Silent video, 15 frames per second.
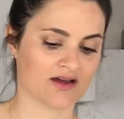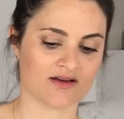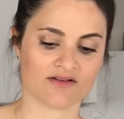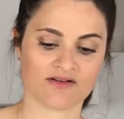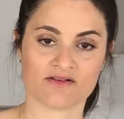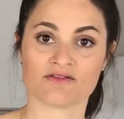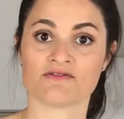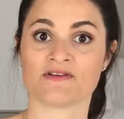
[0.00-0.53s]

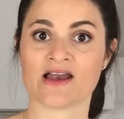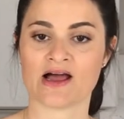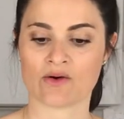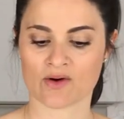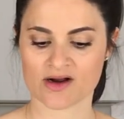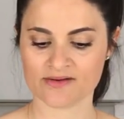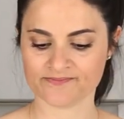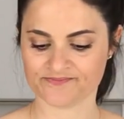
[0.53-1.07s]

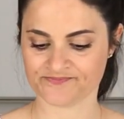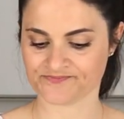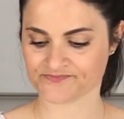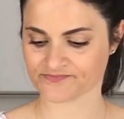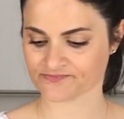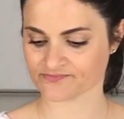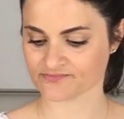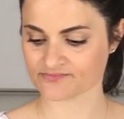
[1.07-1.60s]
flour.
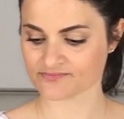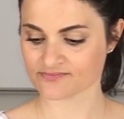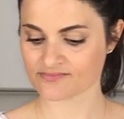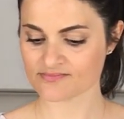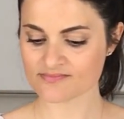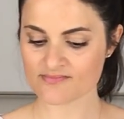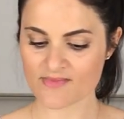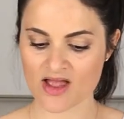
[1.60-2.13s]

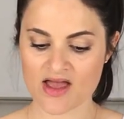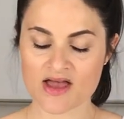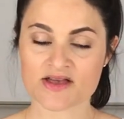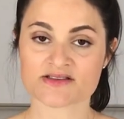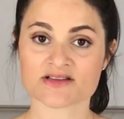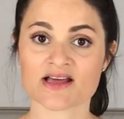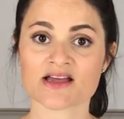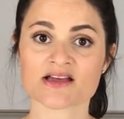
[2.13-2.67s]

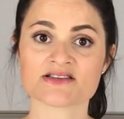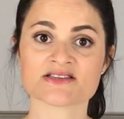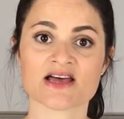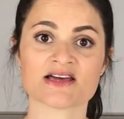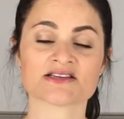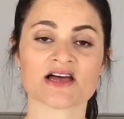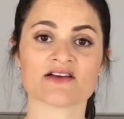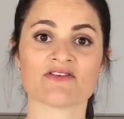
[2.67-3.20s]
So like I
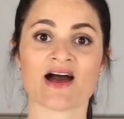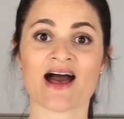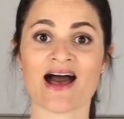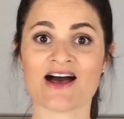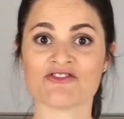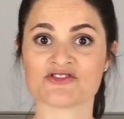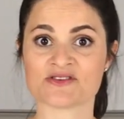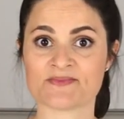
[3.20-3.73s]
said, I've
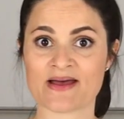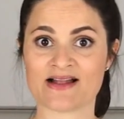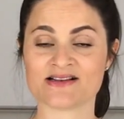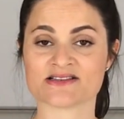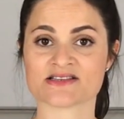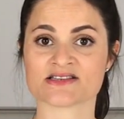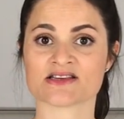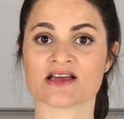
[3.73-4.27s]
half spelt
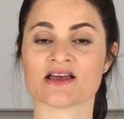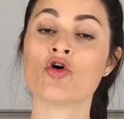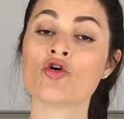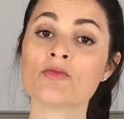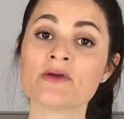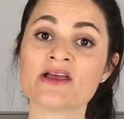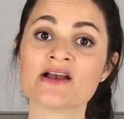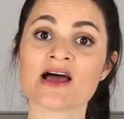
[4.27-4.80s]

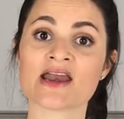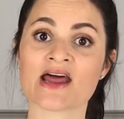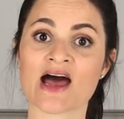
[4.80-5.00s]
wholemeal and